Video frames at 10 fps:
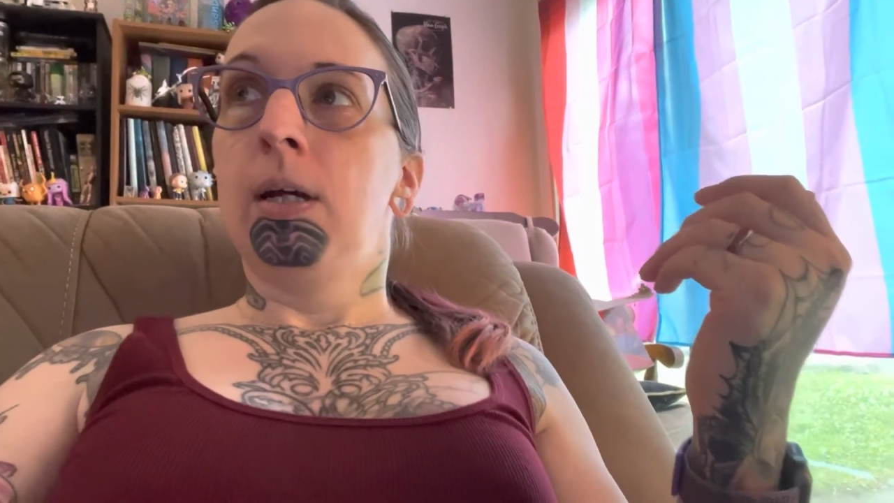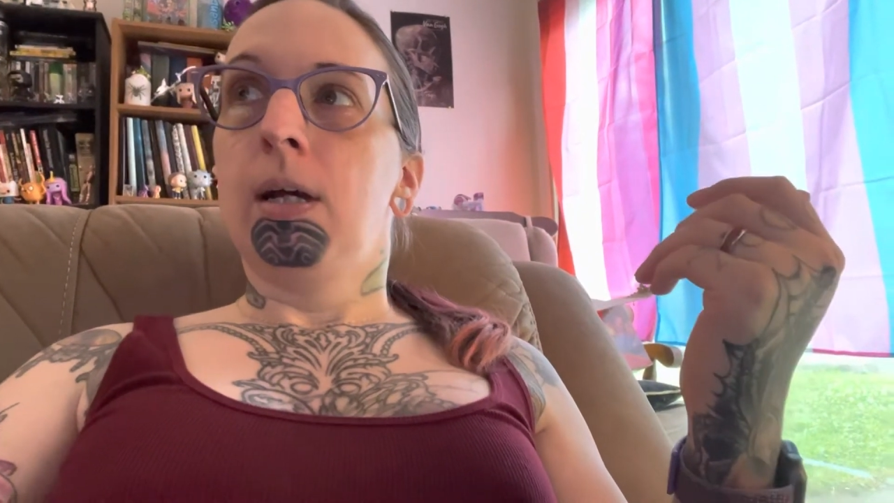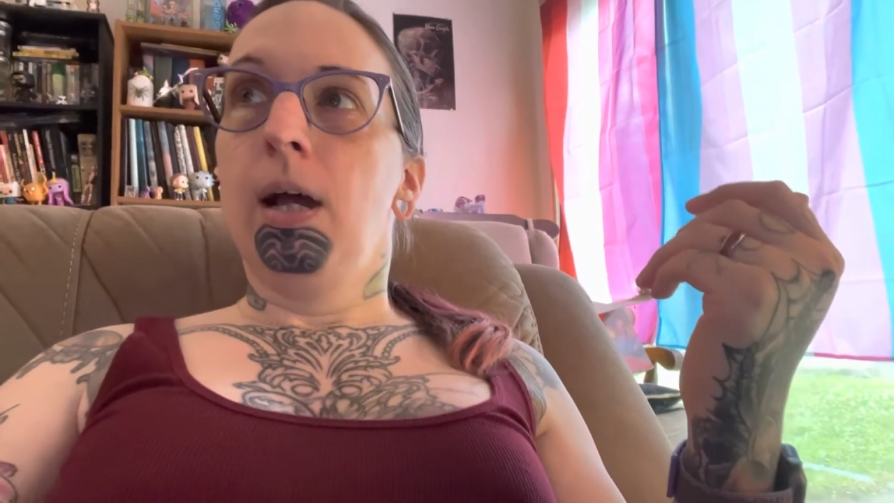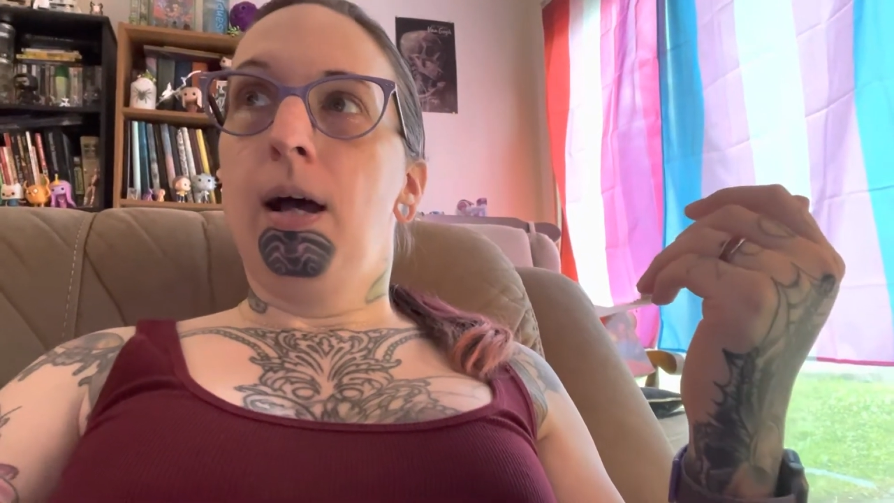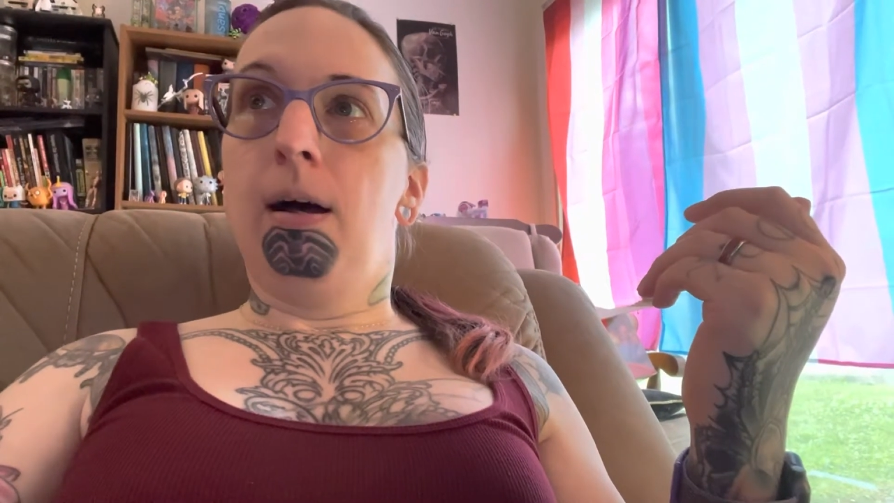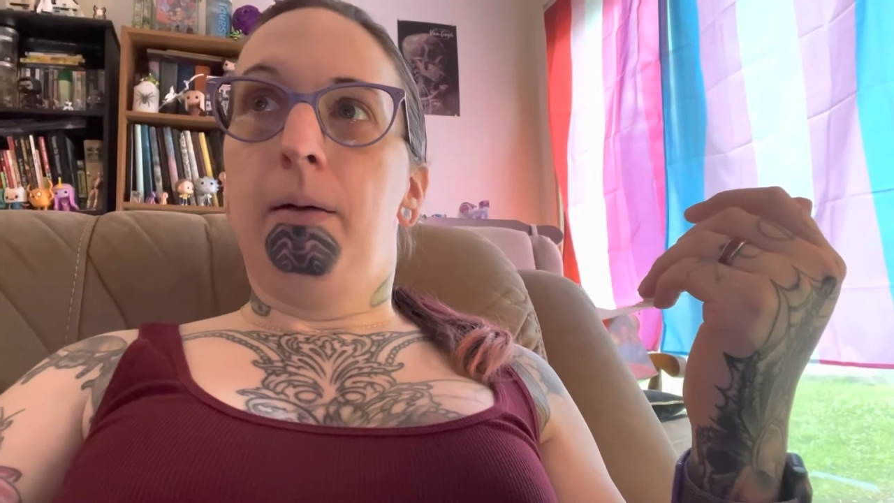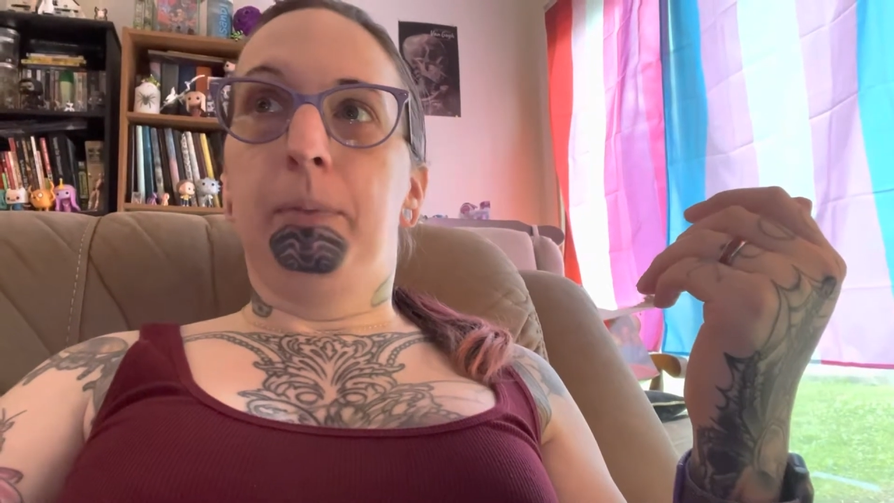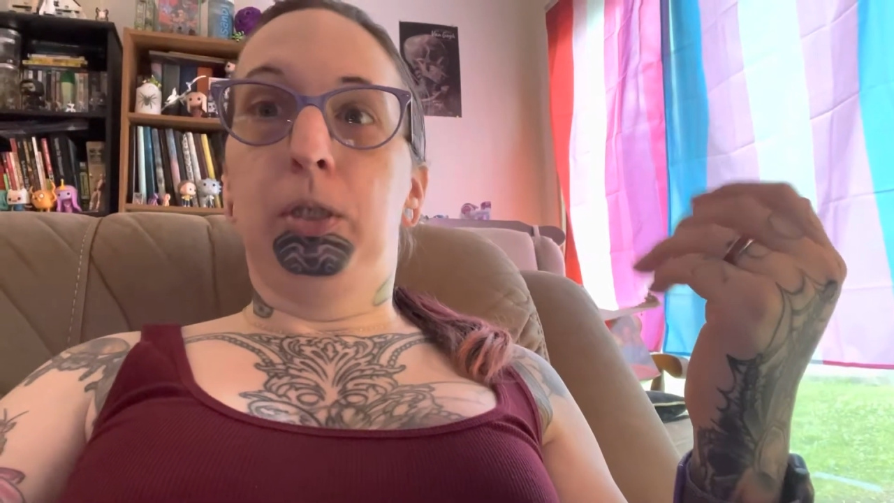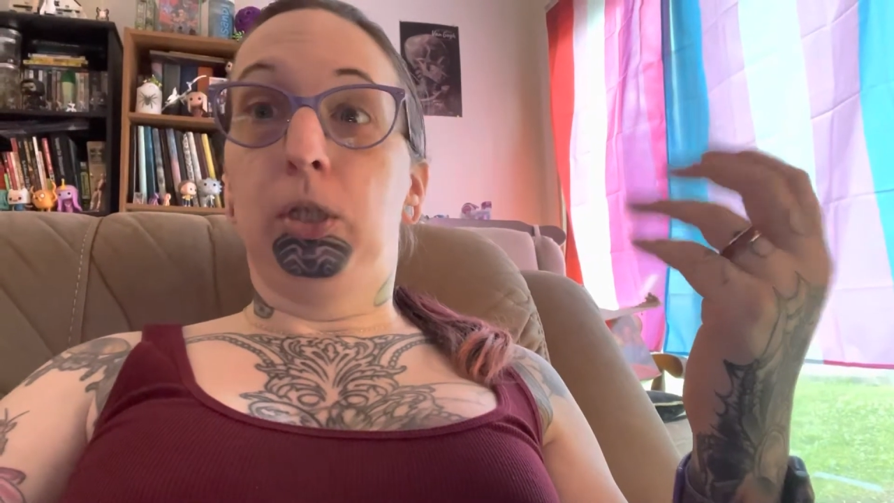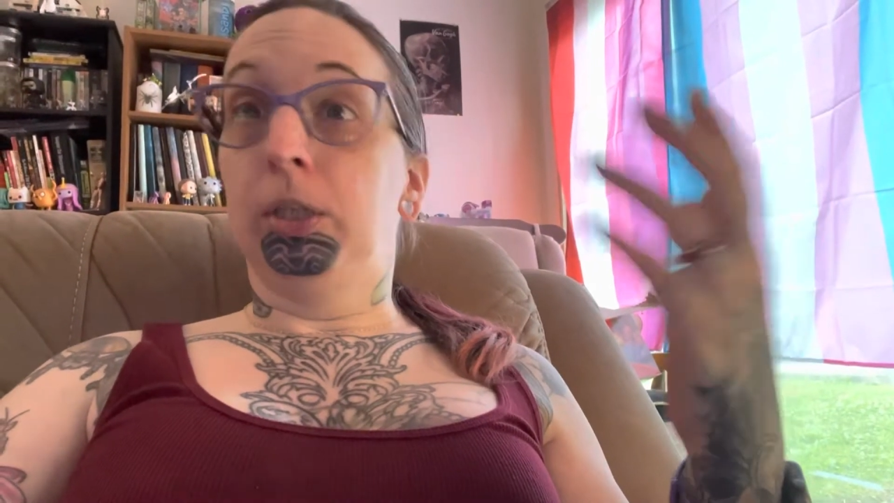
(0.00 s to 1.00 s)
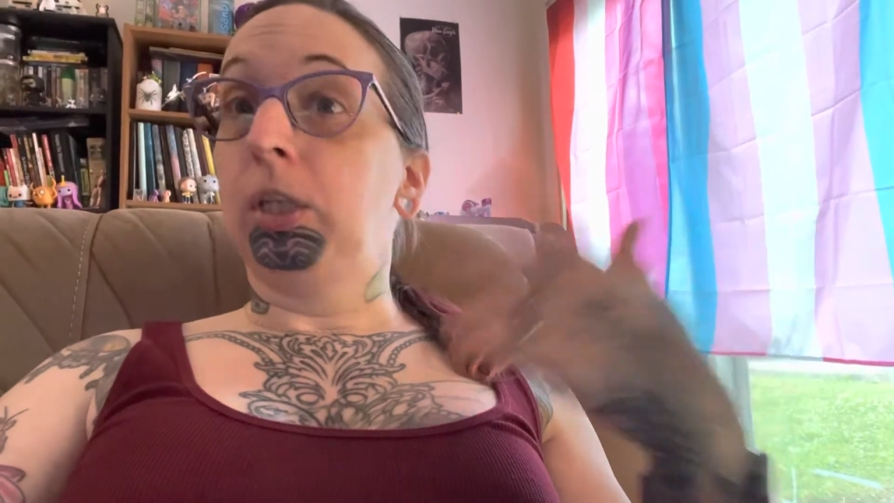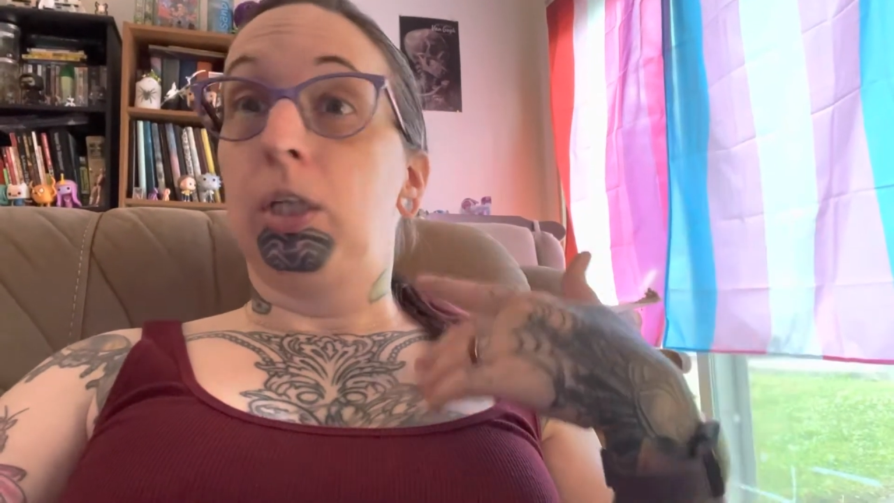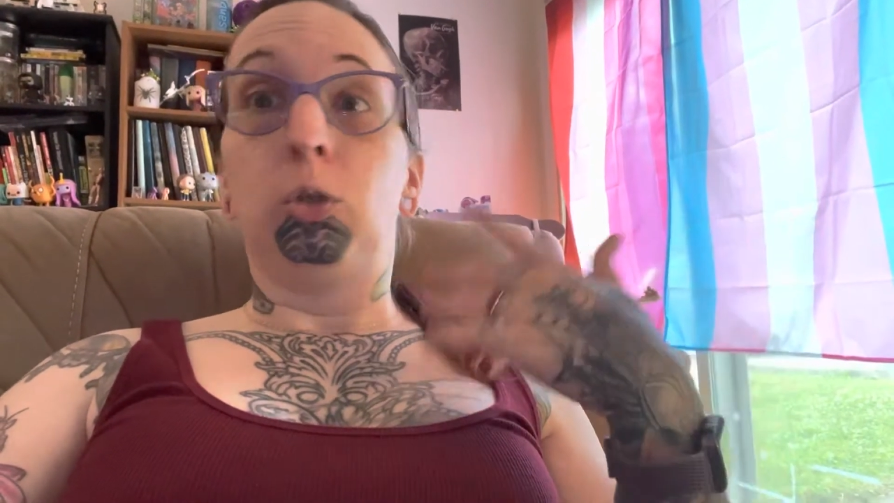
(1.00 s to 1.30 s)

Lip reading: There's also the